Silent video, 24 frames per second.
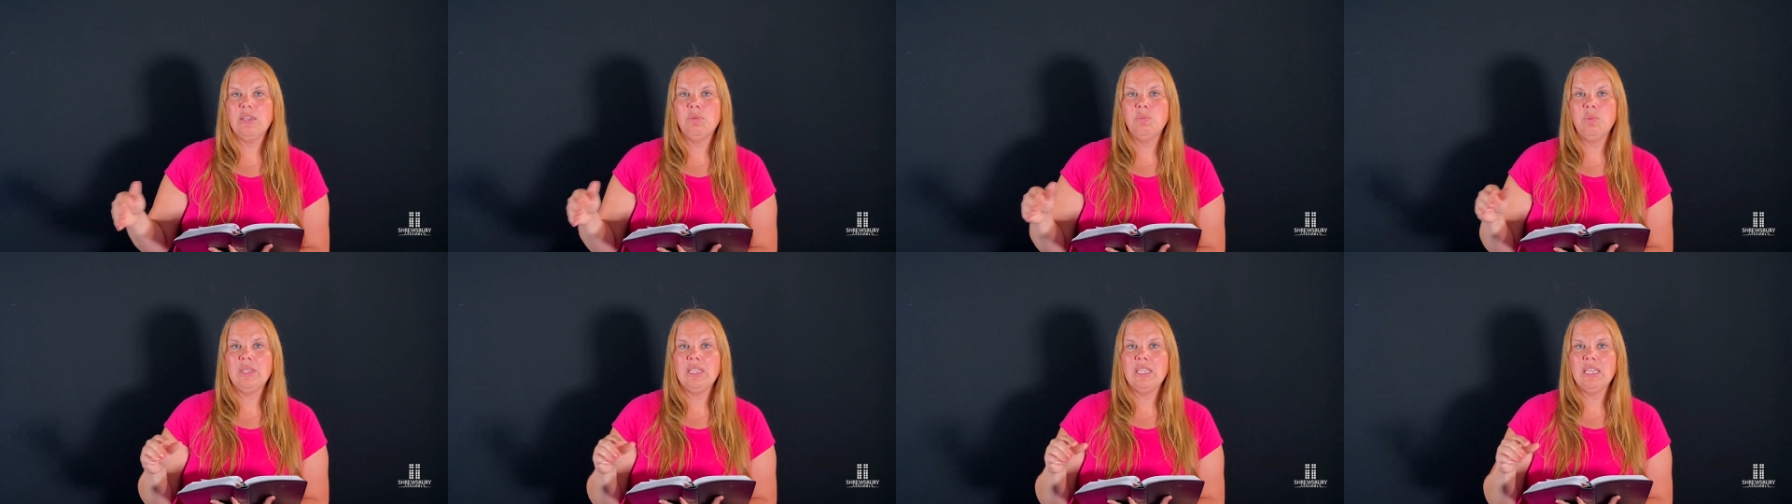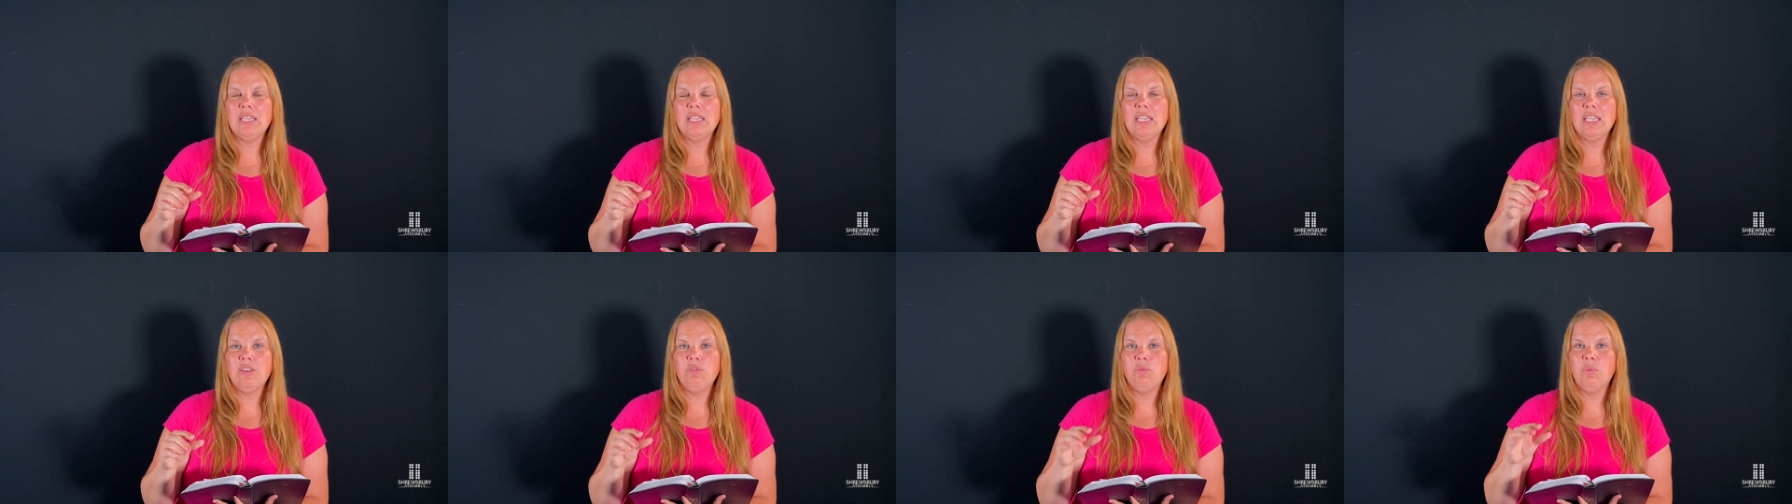and we
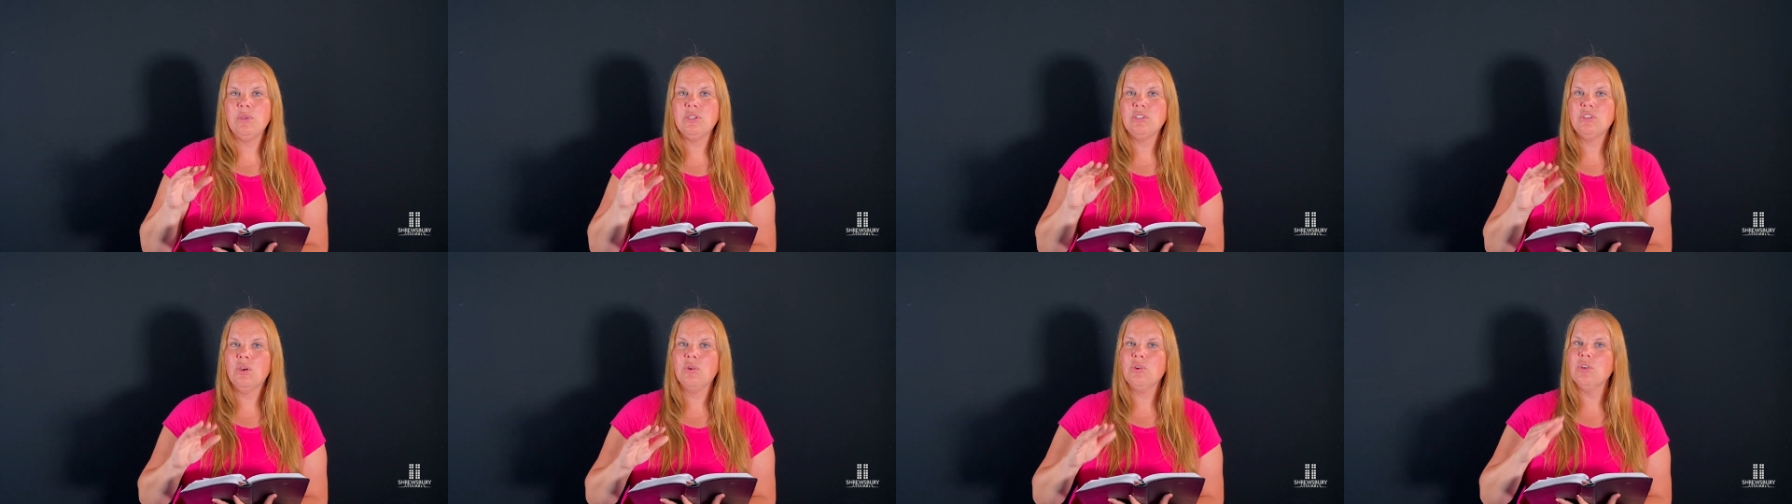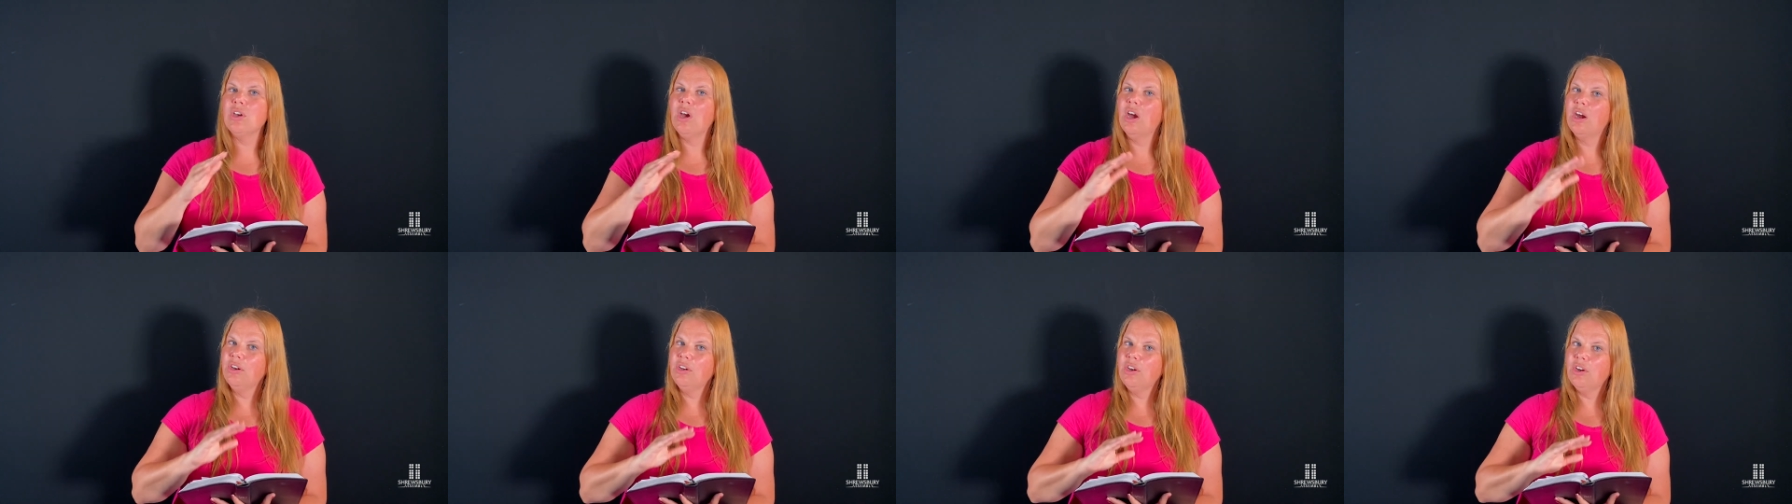can, if we don't
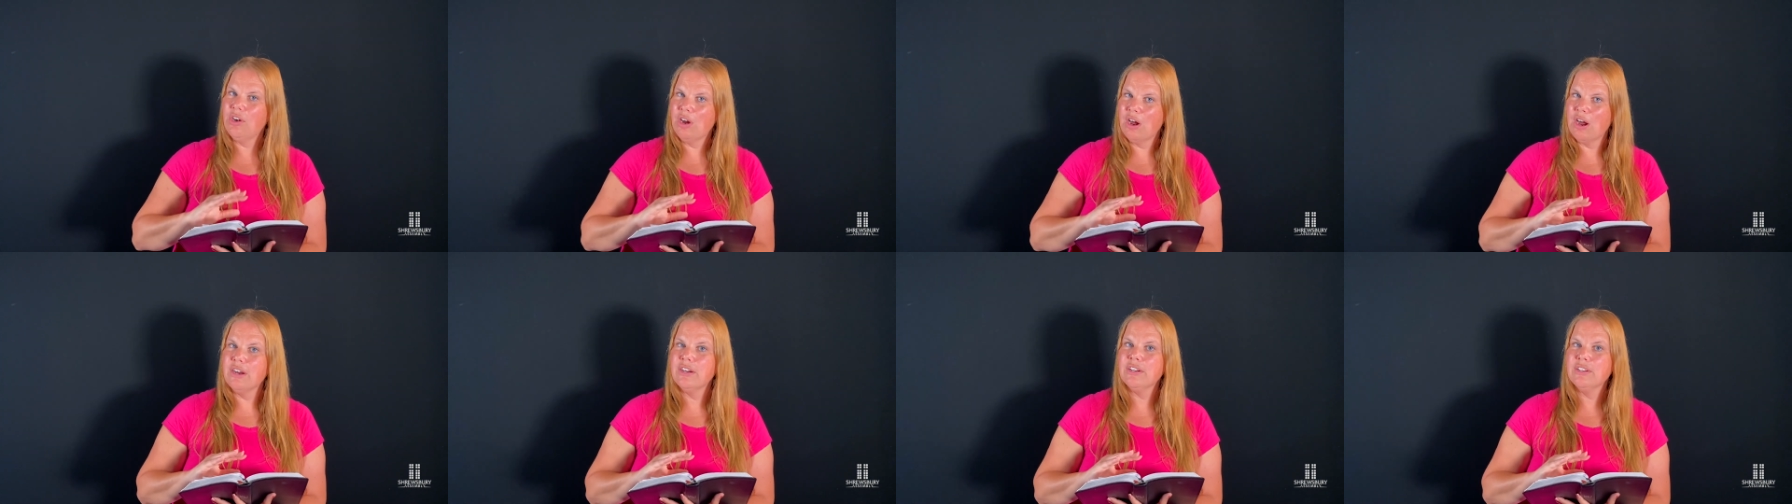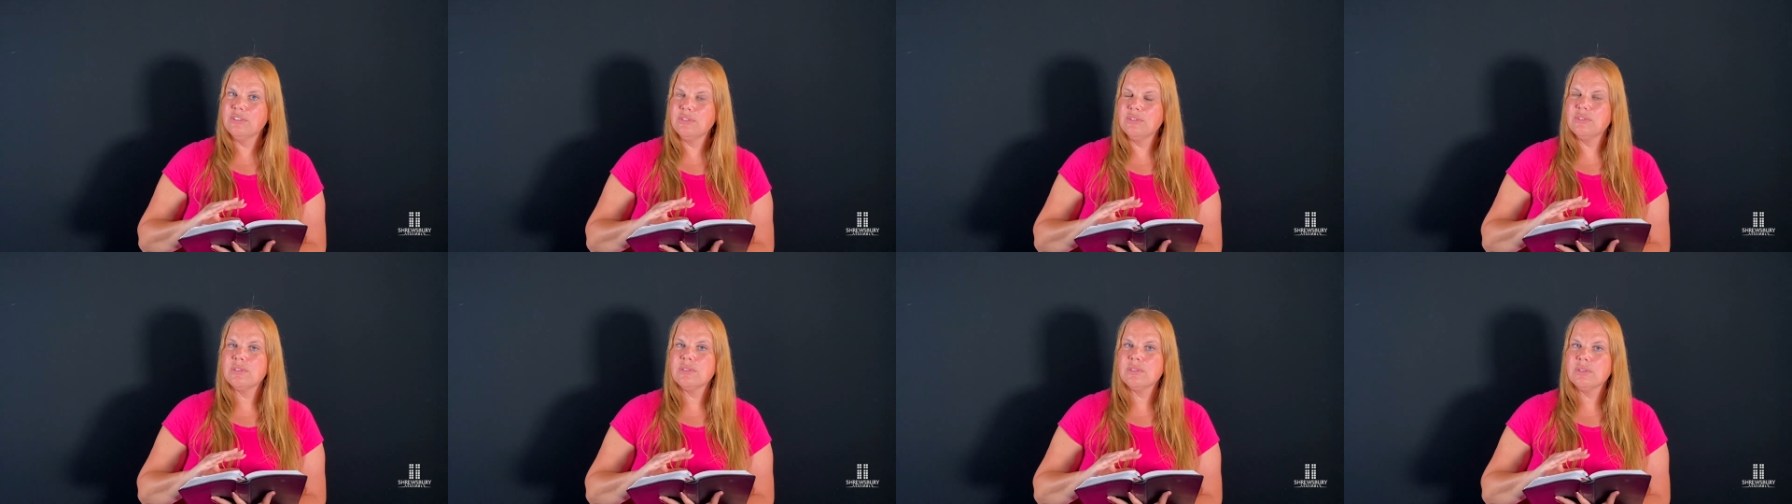guard our
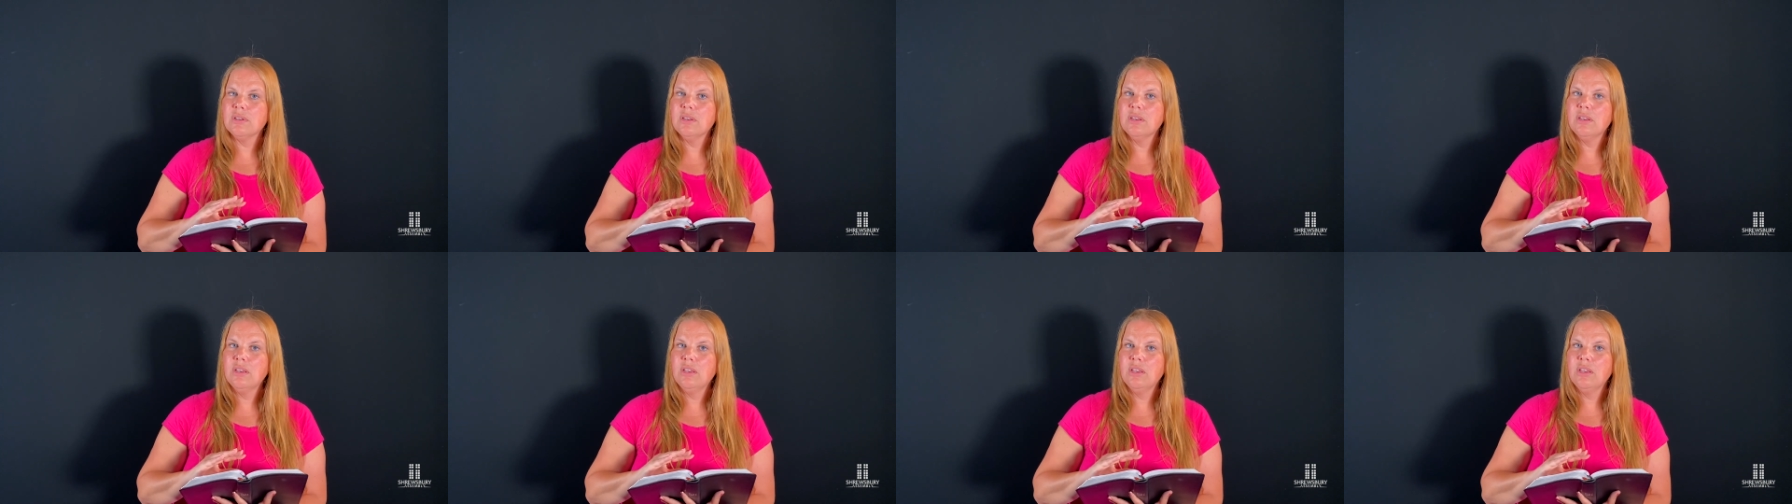hearts,